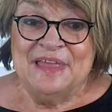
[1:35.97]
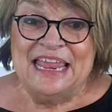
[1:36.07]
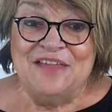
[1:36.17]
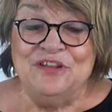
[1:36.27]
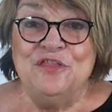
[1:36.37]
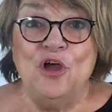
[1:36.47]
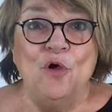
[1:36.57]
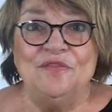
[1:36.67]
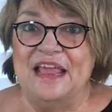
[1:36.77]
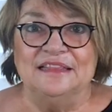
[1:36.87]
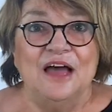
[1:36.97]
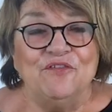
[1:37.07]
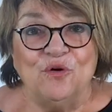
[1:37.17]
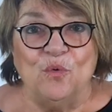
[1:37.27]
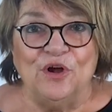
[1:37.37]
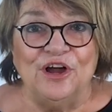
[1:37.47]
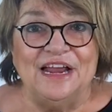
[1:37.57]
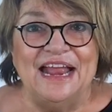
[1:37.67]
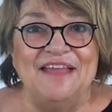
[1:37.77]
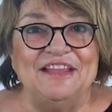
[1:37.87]
even though they love her
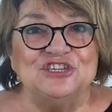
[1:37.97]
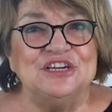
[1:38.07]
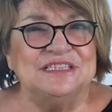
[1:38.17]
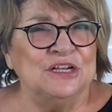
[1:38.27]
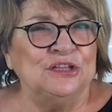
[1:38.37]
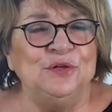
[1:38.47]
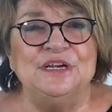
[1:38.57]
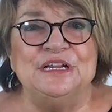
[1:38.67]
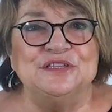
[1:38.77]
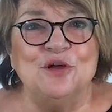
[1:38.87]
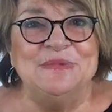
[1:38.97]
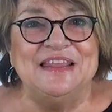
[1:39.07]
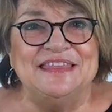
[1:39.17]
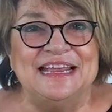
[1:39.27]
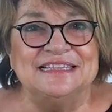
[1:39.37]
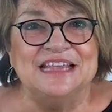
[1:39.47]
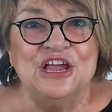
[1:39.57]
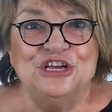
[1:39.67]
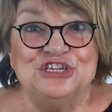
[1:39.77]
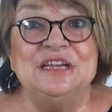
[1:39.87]
work and that she's included in so many things,
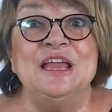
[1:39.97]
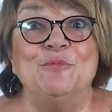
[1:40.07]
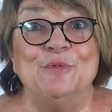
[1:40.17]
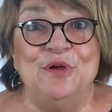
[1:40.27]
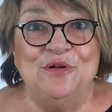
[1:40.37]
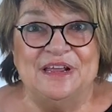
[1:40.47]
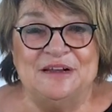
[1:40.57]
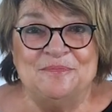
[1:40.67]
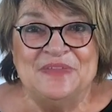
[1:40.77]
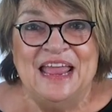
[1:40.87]
she didn't get promoted.